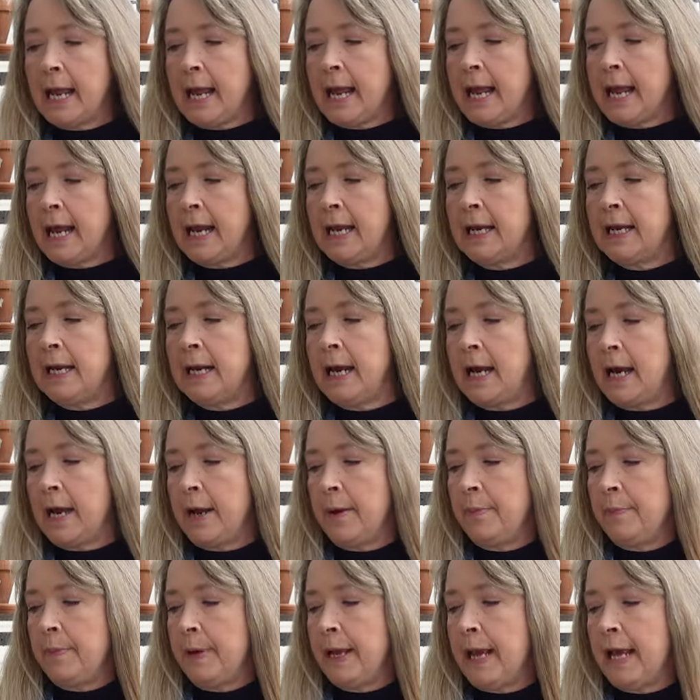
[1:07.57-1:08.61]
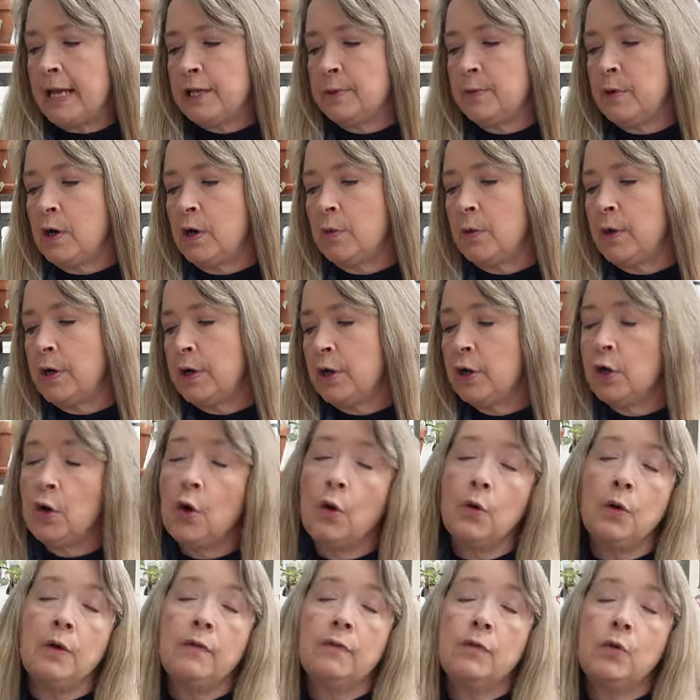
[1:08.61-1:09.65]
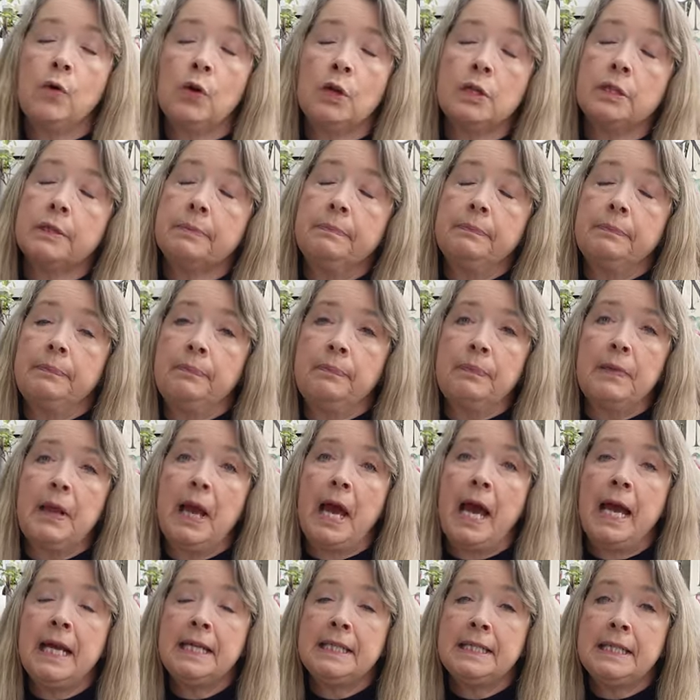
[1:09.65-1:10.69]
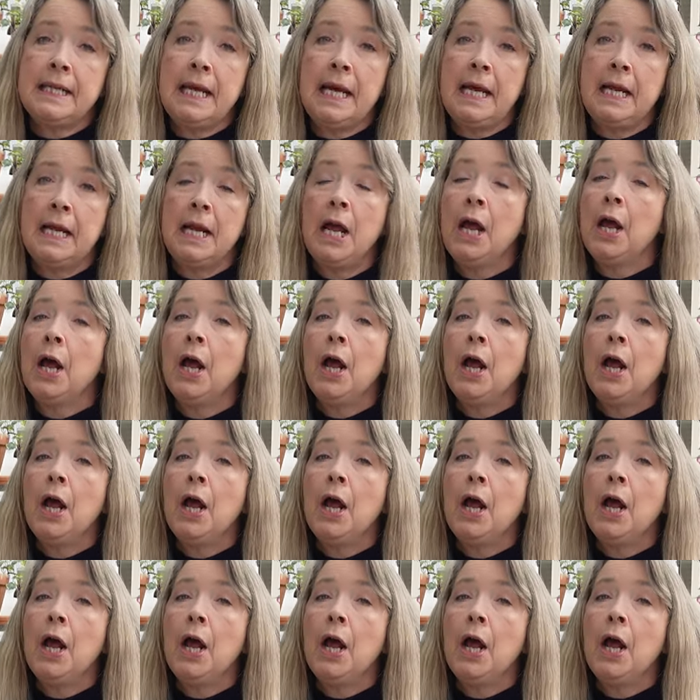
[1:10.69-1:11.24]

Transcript: And um, he asked where I wanted to go. And of course, I said